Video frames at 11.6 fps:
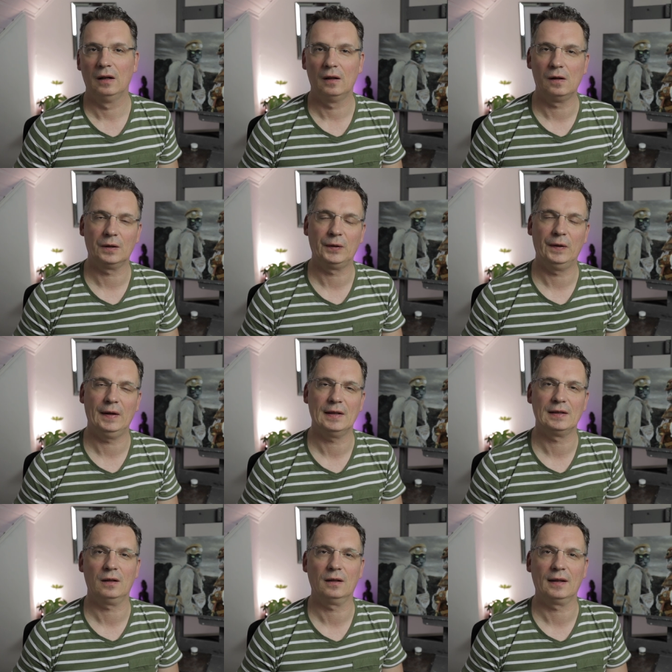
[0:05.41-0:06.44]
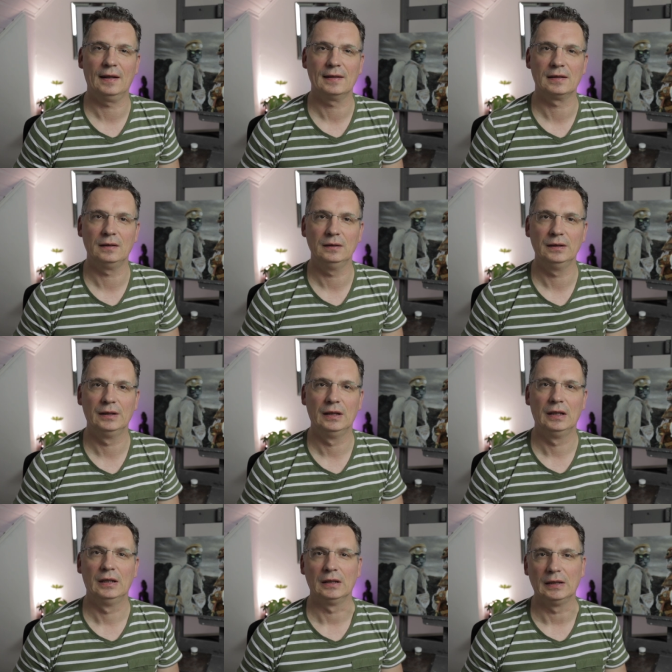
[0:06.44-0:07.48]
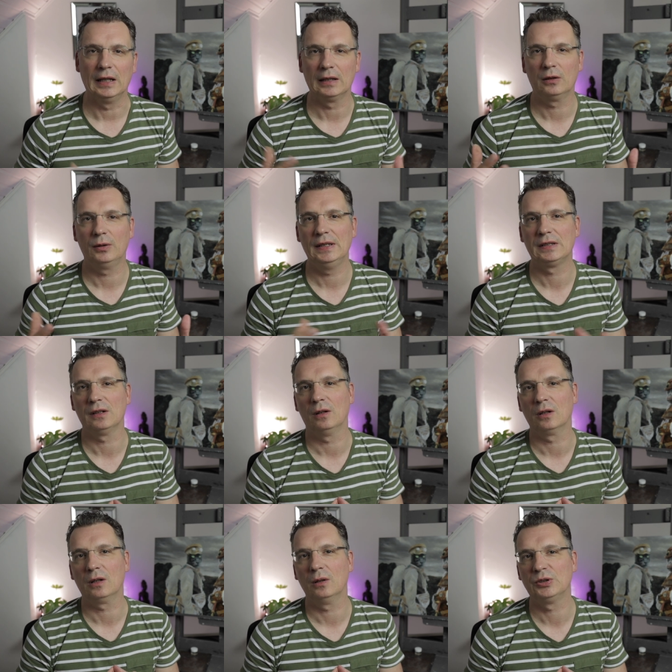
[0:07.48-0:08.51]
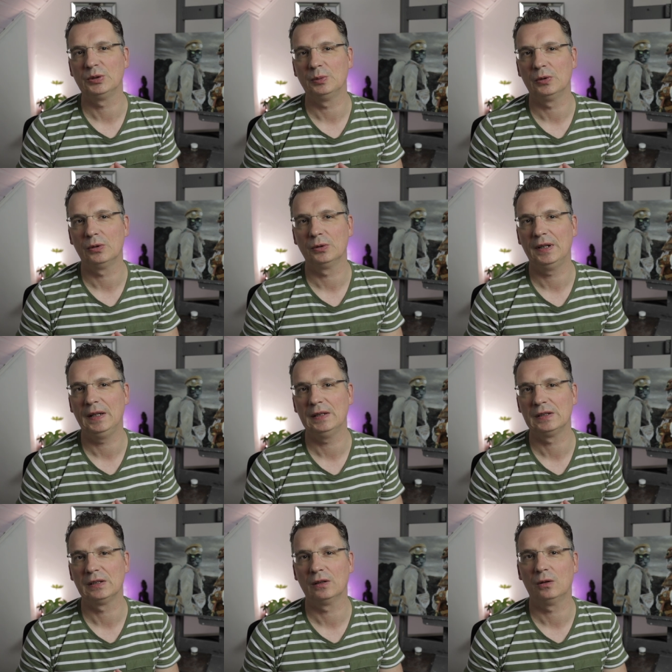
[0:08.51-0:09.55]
Art fairs are cancelled, galleries are closed more days